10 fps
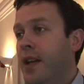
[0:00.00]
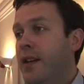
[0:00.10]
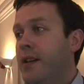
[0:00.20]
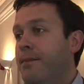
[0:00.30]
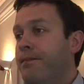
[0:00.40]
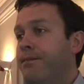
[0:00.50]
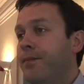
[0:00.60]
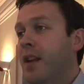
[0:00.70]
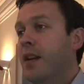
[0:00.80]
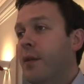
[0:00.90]

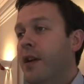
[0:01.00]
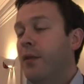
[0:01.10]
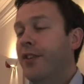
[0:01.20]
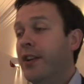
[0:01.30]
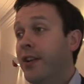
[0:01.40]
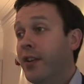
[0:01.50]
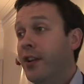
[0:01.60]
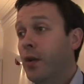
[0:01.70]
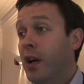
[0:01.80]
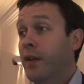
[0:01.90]
I mean, obviously,
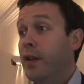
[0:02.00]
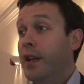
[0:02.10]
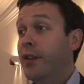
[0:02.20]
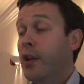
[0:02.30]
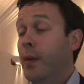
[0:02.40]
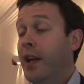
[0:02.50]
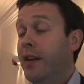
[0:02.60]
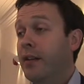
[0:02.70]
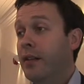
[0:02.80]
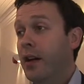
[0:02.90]
there's quite a few things coming
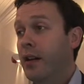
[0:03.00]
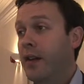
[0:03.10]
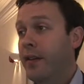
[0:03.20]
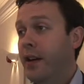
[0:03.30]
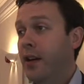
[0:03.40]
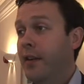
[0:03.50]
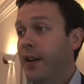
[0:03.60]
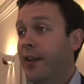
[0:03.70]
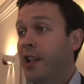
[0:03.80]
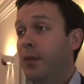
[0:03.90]
in over the
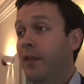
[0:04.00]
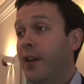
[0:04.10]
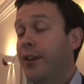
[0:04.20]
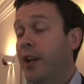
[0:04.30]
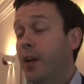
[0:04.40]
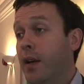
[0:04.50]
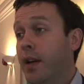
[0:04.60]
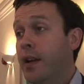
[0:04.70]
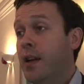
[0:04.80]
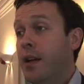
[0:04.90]
next couple of years anyway.
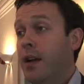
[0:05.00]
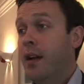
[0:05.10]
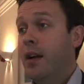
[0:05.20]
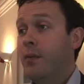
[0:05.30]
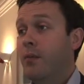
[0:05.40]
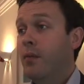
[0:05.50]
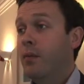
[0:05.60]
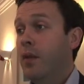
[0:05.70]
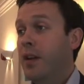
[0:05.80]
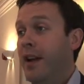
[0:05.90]

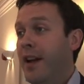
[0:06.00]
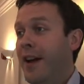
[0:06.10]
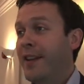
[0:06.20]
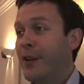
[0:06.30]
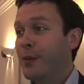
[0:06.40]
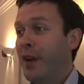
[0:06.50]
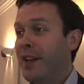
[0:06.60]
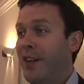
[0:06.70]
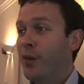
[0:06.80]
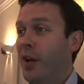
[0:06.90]
I think it's a
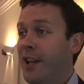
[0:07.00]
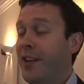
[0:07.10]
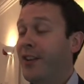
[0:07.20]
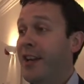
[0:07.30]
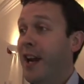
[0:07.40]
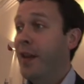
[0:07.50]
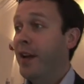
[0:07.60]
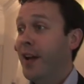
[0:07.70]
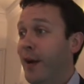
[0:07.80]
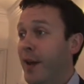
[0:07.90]
case of waiting to see how
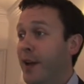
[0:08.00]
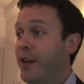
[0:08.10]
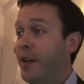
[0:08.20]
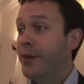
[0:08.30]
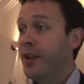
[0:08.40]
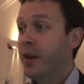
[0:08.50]
that goes.